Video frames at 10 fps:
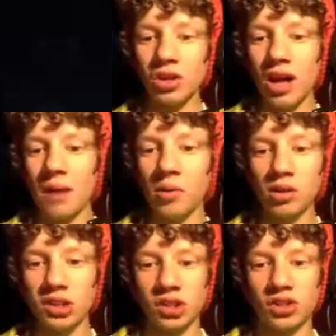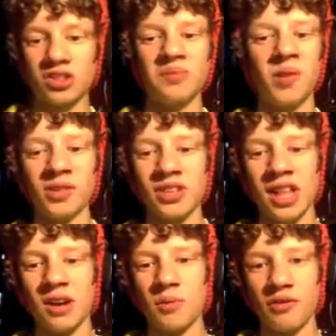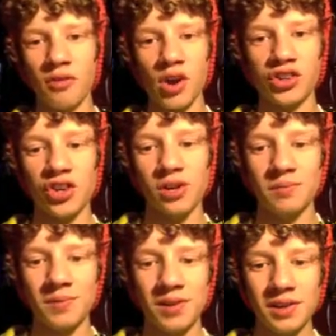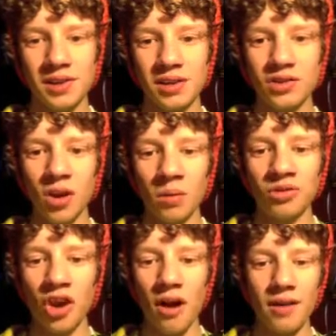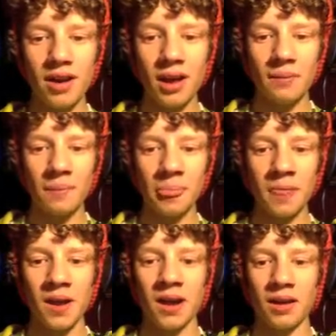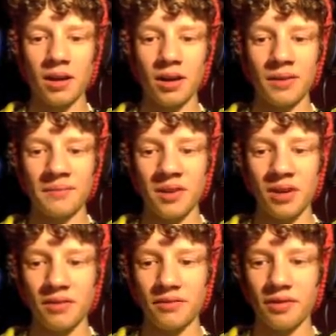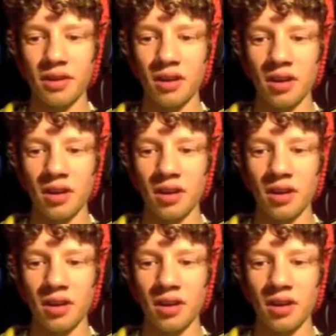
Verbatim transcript: most I'm always just doing mostly like a refresher. So I'm sorry that I'm not